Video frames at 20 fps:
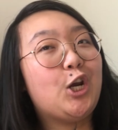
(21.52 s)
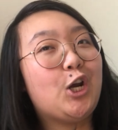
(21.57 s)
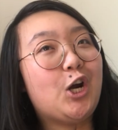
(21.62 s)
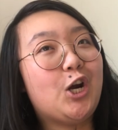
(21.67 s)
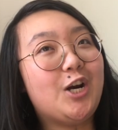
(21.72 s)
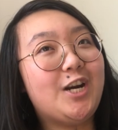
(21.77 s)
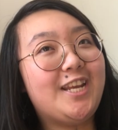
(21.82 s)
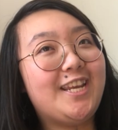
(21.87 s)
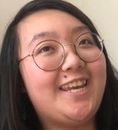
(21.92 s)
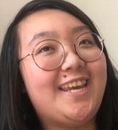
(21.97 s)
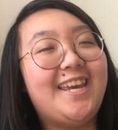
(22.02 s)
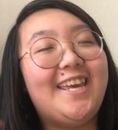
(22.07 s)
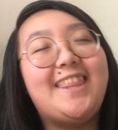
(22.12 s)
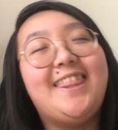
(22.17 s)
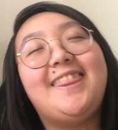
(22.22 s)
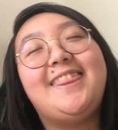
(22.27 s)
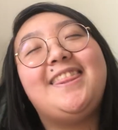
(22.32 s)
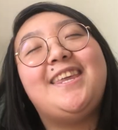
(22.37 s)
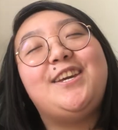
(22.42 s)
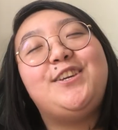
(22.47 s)

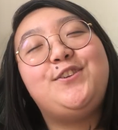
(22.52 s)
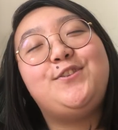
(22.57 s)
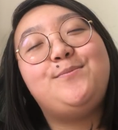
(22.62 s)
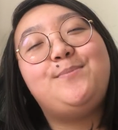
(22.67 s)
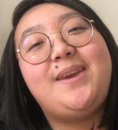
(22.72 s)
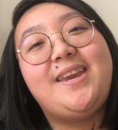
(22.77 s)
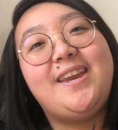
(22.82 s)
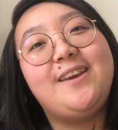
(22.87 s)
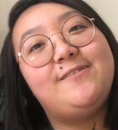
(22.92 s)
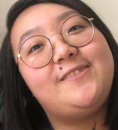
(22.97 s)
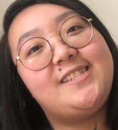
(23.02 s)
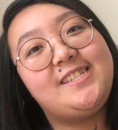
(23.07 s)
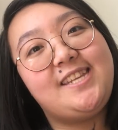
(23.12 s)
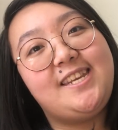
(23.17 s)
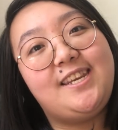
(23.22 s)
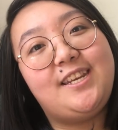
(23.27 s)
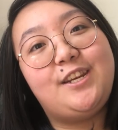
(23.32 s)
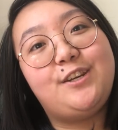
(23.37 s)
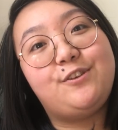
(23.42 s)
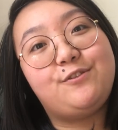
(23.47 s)
cardigan that you may have
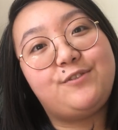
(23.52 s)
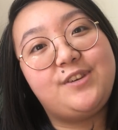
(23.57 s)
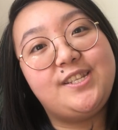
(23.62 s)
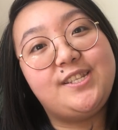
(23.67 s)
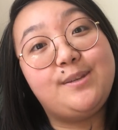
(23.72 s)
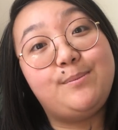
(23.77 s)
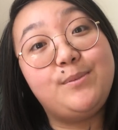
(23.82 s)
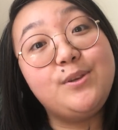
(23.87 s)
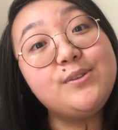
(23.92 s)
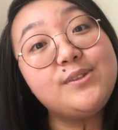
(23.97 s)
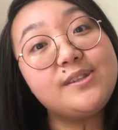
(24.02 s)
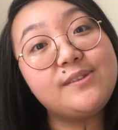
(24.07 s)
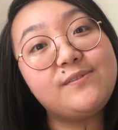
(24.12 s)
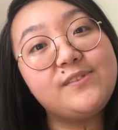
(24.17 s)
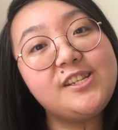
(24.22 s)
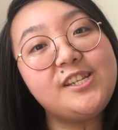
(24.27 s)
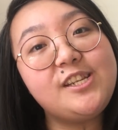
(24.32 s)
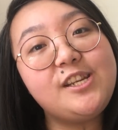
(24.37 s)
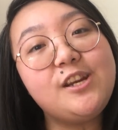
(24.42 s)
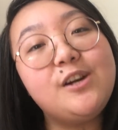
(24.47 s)
seen in a recent music
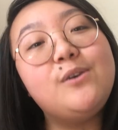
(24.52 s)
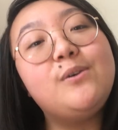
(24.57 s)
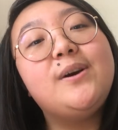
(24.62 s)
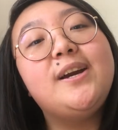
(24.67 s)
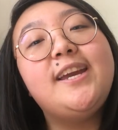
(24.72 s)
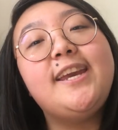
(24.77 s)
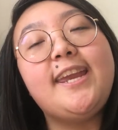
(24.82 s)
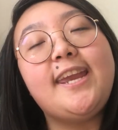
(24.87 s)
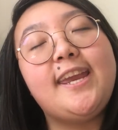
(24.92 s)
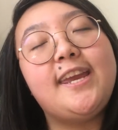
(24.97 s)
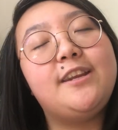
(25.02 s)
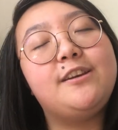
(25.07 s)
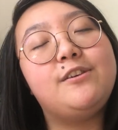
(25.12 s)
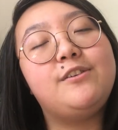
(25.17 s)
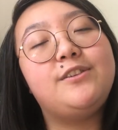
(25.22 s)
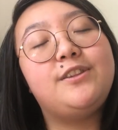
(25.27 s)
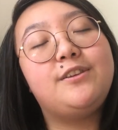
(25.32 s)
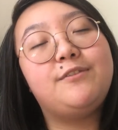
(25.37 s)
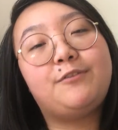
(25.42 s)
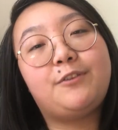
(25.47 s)
video and
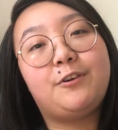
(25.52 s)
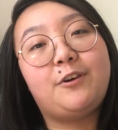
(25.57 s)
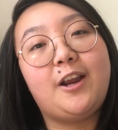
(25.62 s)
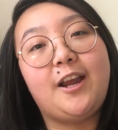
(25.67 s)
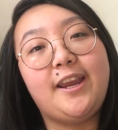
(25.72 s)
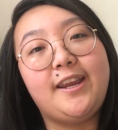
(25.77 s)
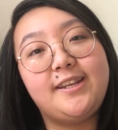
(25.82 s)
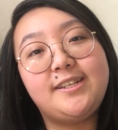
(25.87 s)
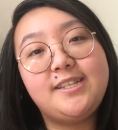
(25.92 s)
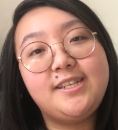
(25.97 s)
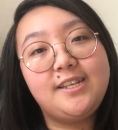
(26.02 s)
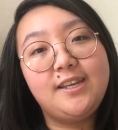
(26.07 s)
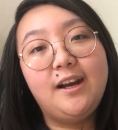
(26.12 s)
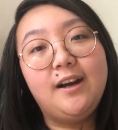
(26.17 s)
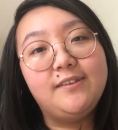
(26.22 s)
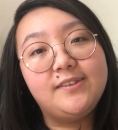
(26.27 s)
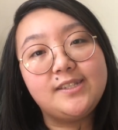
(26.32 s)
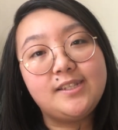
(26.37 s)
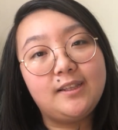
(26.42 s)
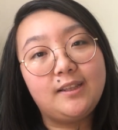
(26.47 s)
on the variety
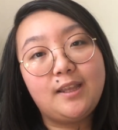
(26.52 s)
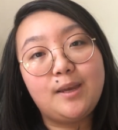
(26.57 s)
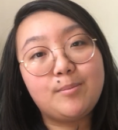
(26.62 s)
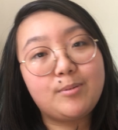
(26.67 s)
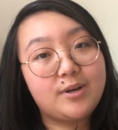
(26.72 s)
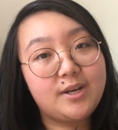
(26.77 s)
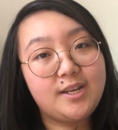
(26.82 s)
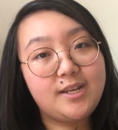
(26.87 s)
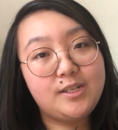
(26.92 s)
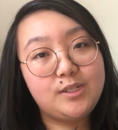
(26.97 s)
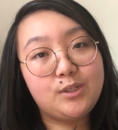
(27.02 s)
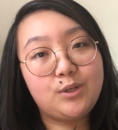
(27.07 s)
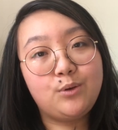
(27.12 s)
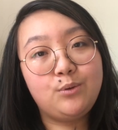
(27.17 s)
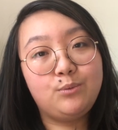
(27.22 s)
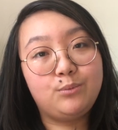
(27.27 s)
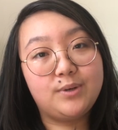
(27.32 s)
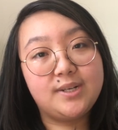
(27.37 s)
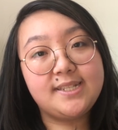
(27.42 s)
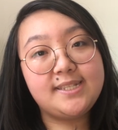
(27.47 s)
of celebrities
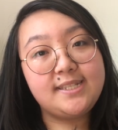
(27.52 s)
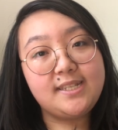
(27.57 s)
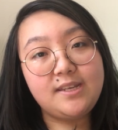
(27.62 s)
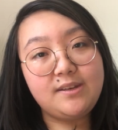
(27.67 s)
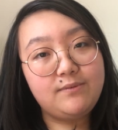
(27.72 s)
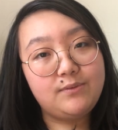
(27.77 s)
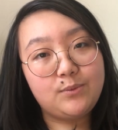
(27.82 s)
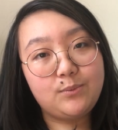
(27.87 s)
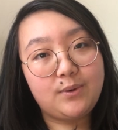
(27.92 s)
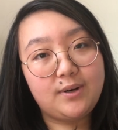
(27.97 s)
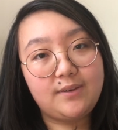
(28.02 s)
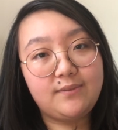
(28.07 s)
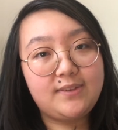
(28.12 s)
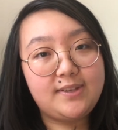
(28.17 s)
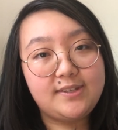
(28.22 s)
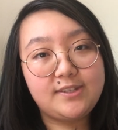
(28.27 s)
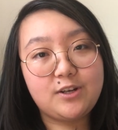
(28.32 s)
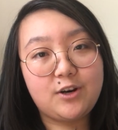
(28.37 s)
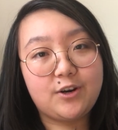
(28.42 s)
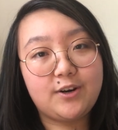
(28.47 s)
who received one of
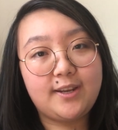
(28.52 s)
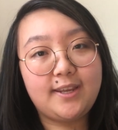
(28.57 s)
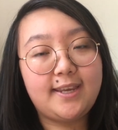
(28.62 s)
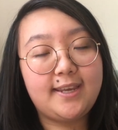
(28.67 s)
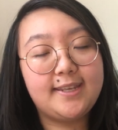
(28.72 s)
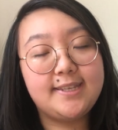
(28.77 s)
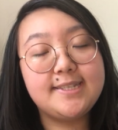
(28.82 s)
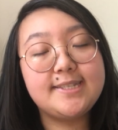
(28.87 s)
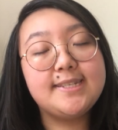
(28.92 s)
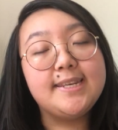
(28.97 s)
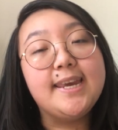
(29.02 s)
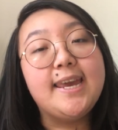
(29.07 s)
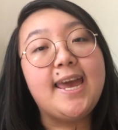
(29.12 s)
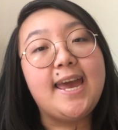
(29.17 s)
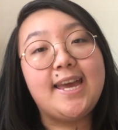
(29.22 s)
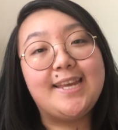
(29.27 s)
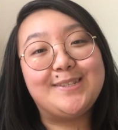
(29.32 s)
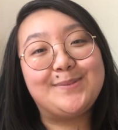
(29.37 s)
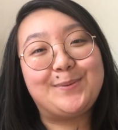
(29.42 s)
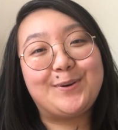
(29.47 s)
these cardigans
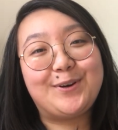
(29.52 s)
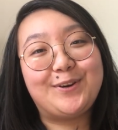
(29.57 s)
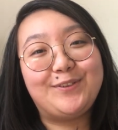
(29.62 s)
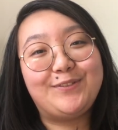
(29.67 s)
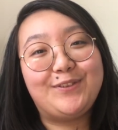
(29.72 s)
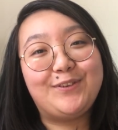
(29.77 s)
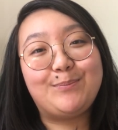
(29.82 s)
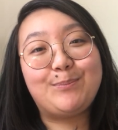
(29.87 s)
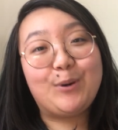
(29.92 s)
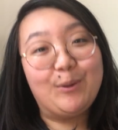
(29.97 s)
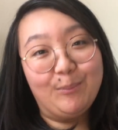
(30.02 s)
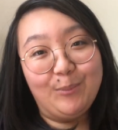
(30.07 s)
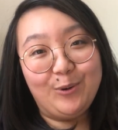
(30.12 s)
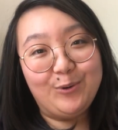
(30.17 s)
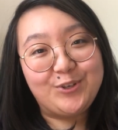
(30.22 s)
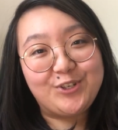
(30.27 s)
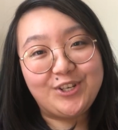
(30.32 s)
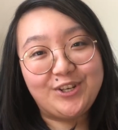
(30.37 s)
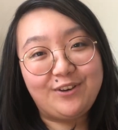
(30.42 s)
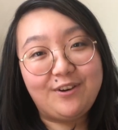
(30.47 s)
as part of the
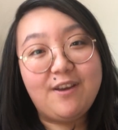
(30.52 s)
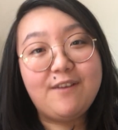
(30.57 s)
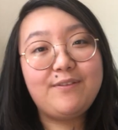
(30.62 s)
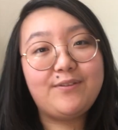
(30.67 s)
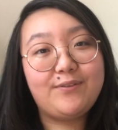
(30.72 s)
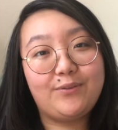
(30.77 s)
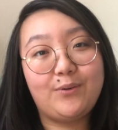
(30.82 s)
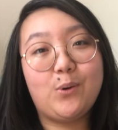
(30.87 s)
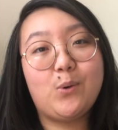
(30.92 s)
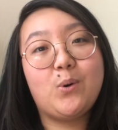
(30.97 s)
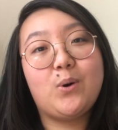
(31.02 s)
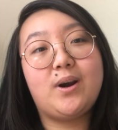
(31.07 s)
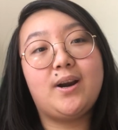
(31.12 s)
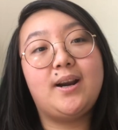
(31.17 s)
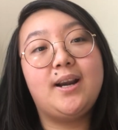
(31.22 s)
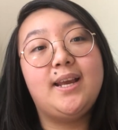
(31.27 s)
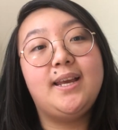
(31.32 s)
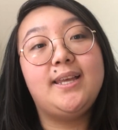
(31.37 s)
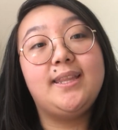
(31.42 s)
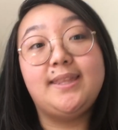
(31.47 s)
promotion for
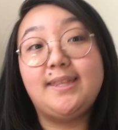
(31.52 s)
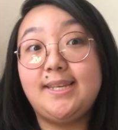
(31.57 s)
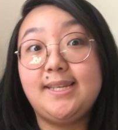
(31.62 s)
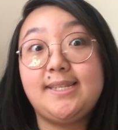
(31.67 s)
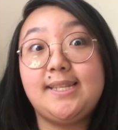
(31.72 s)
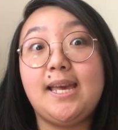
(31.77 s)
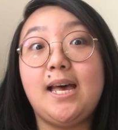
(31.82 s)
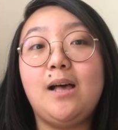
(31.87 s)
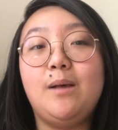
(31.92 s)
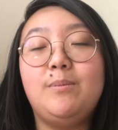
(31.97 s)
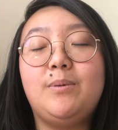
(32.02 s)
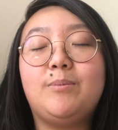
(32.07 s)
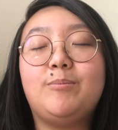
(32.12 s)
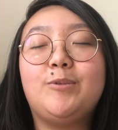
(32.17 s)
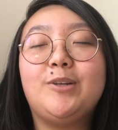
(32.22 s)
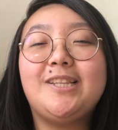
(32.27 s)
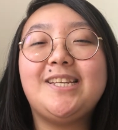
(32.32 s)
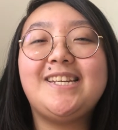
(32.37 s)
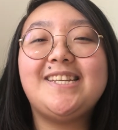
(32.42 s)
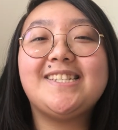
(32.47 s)
this album
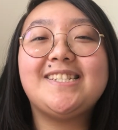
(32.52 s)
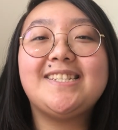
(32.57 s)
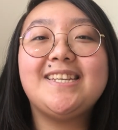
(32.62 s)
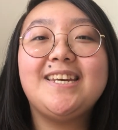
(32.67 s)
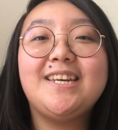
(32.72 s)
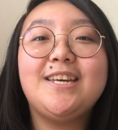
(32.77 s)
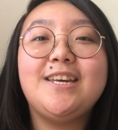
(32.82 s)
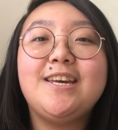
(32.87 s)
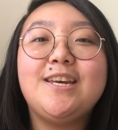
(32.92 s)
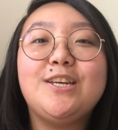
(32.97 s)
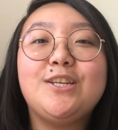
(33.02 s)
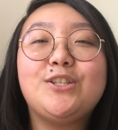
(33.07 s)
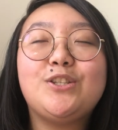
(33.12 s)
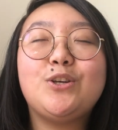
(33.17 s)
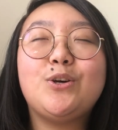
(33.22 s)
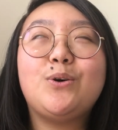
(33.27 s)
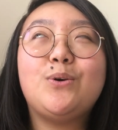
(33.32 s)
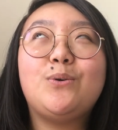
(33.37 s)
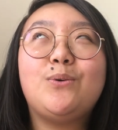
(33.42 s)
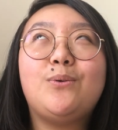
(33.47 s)
release.
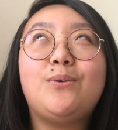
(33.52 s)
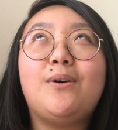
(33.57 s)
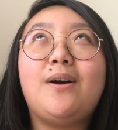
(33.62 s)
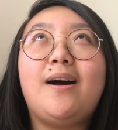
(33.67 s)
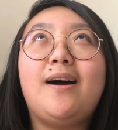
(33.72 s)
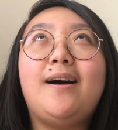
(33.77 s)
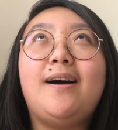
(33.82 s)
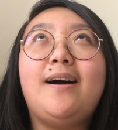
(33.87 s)
So